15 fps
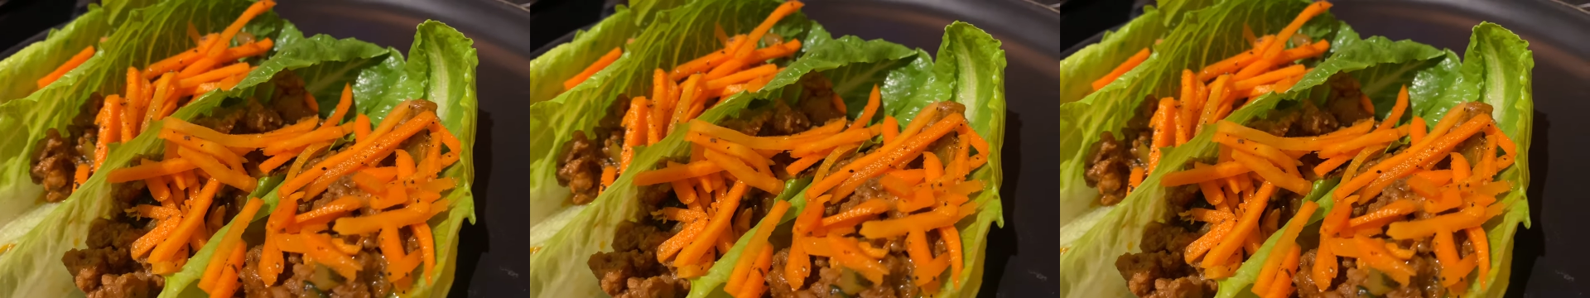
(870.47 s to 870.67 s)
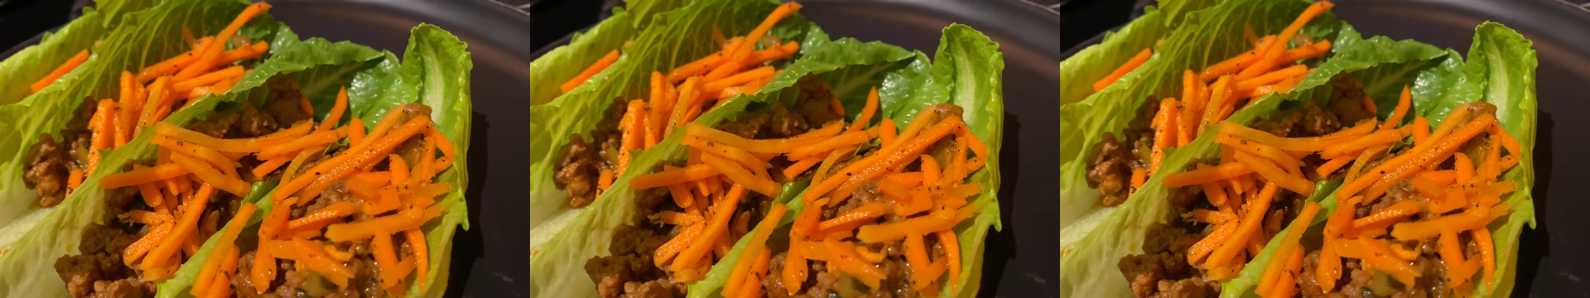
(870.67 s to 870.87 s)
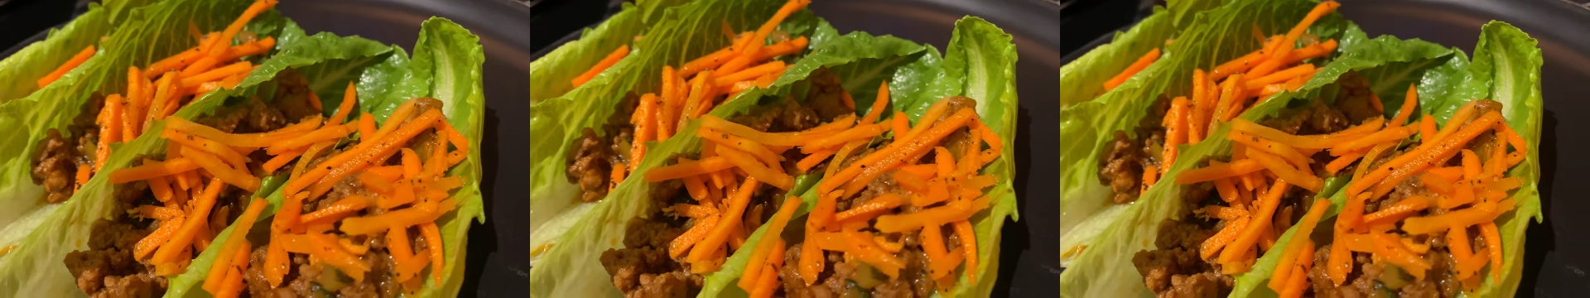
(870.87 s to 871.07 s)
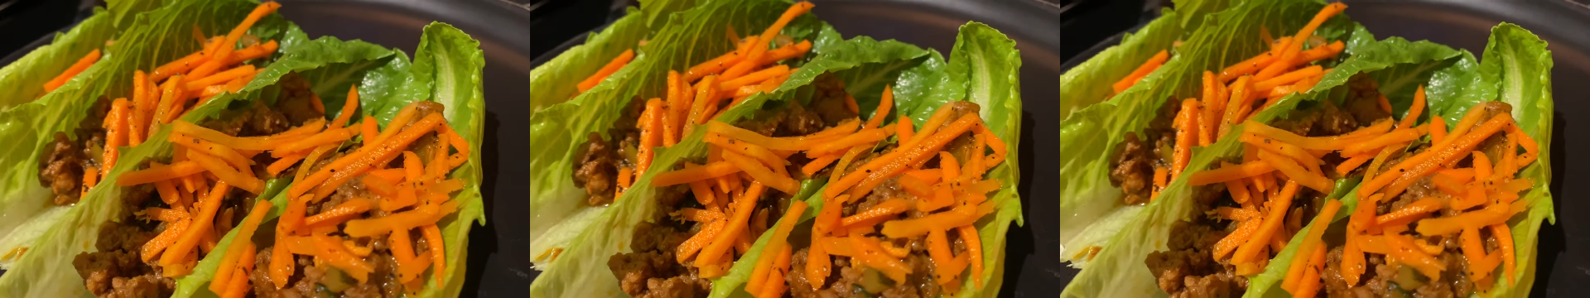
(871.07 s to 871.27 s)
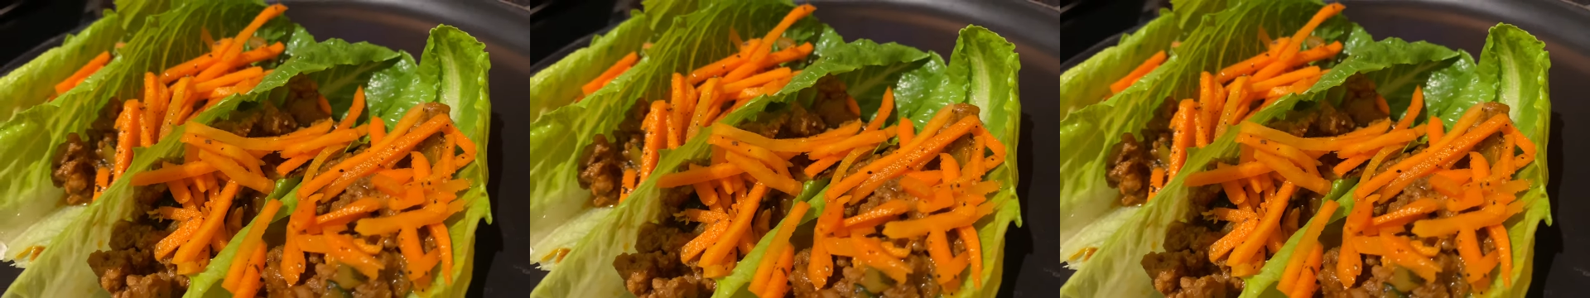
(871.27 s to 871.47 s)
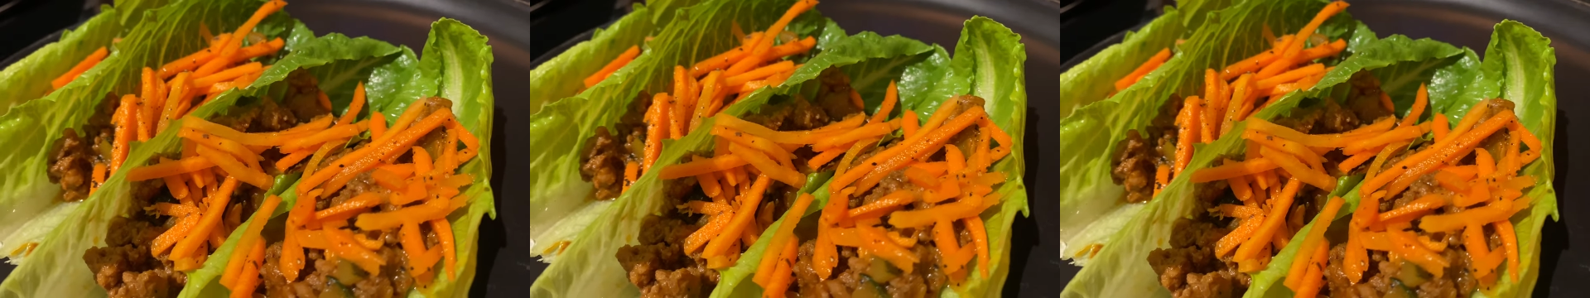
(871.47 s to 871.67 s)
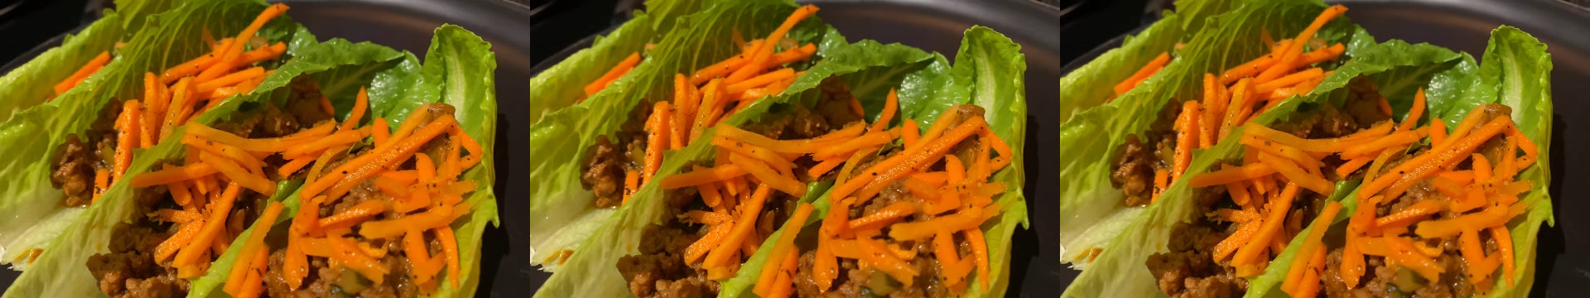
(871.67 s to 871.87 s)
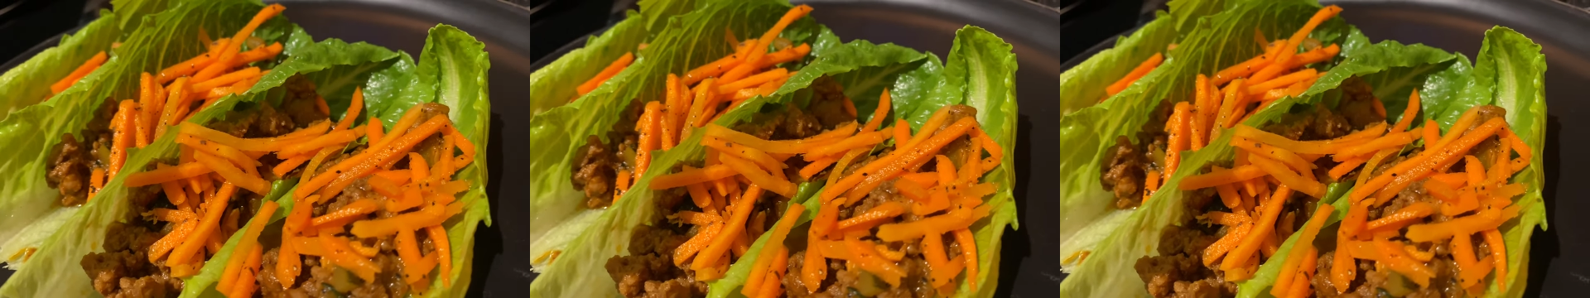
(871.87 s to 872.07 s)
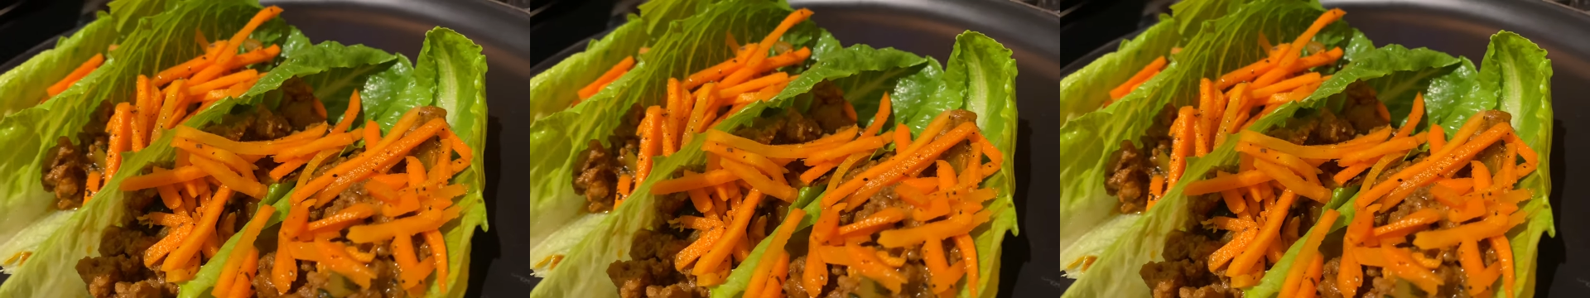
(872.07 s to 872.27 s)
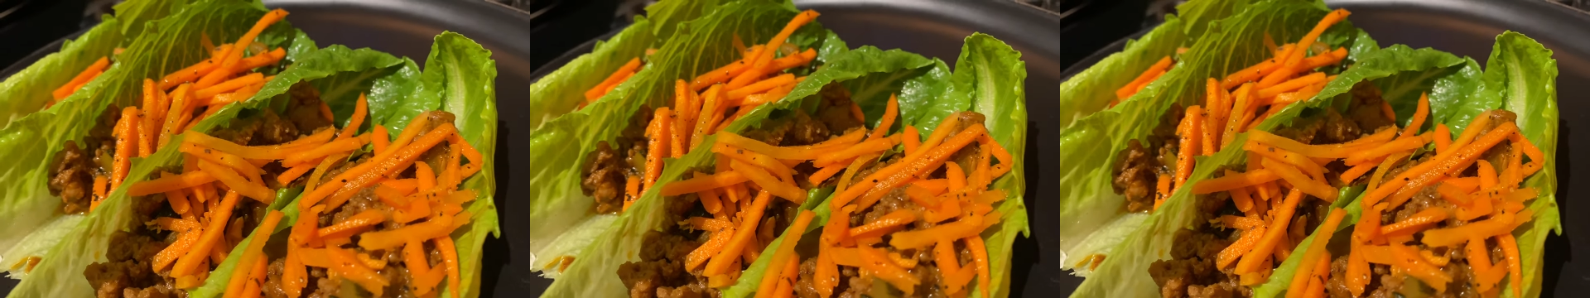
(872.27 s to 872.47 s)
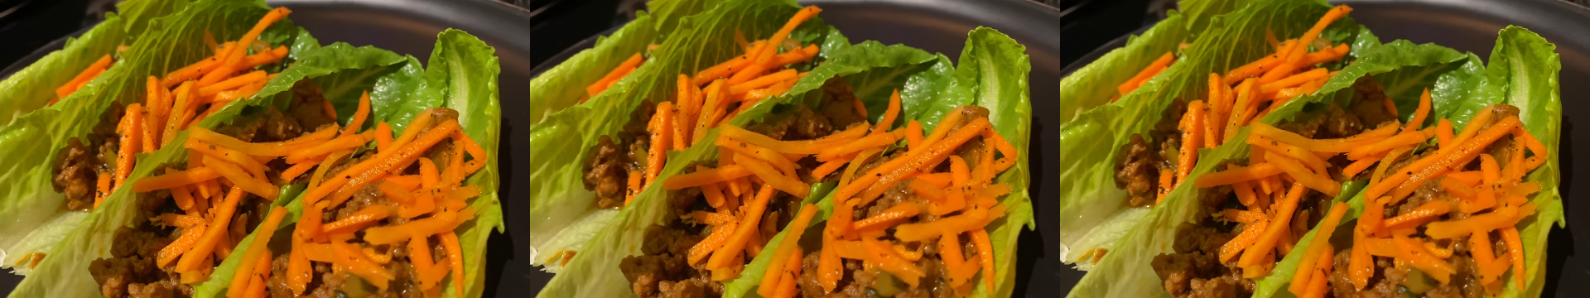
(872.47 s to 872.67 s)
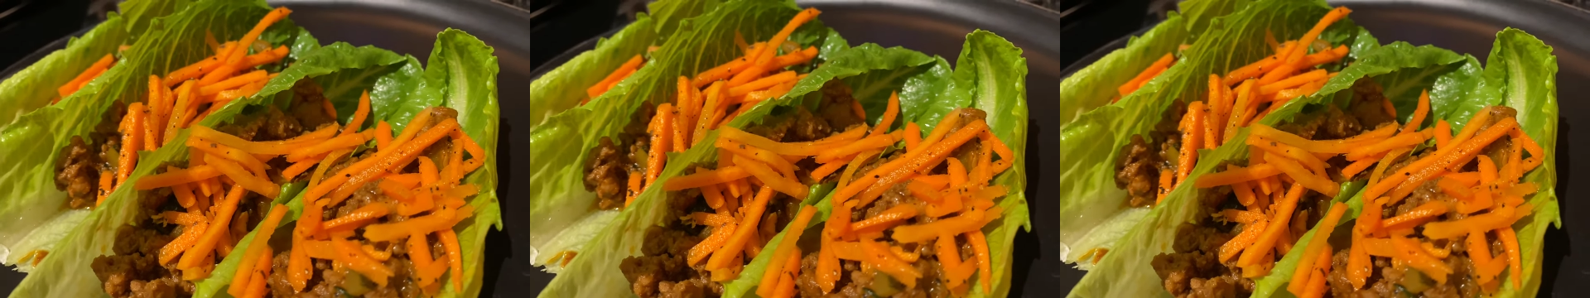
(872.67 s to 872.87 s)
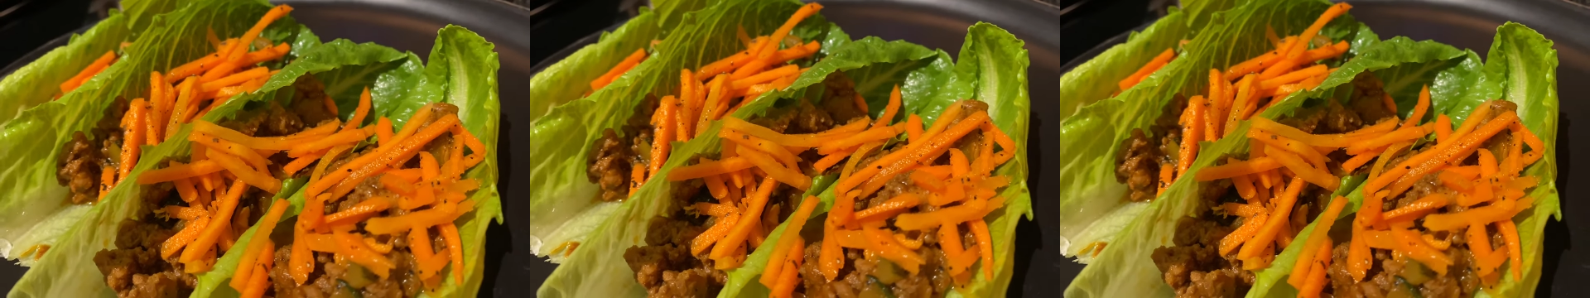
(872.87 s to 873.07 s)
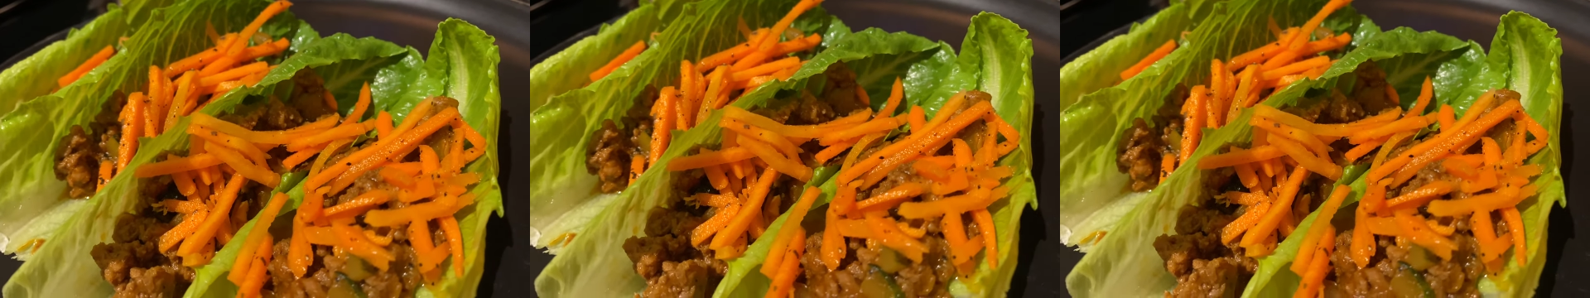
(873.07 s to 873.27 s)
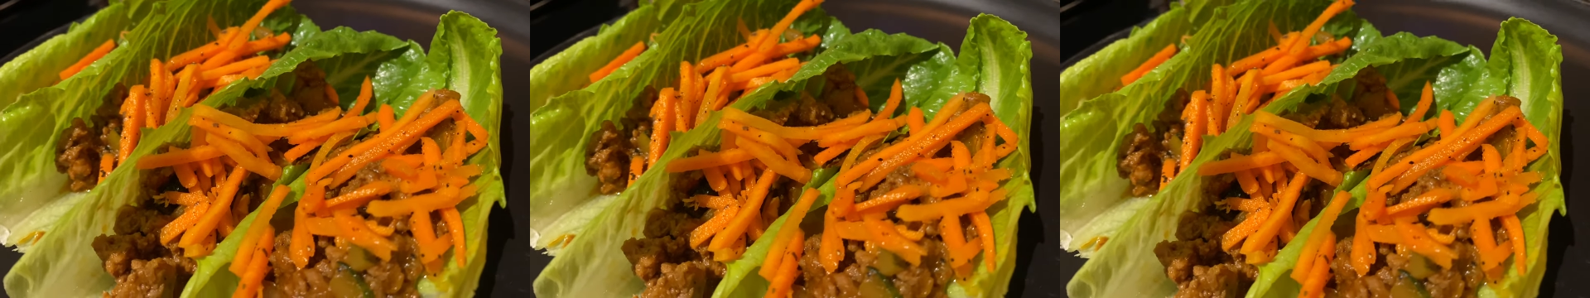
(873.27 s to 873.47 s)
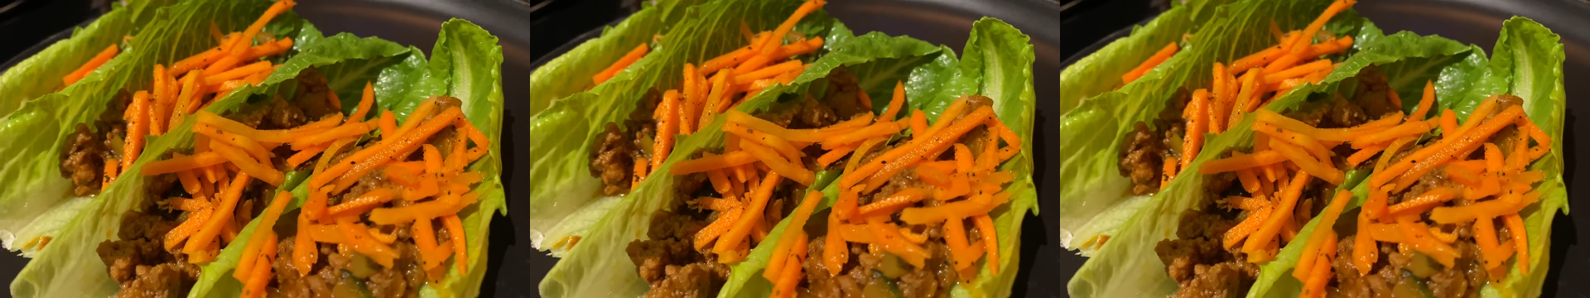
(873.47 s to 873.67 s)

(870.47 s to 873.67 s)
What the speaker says: Nobody's mouth can be seen.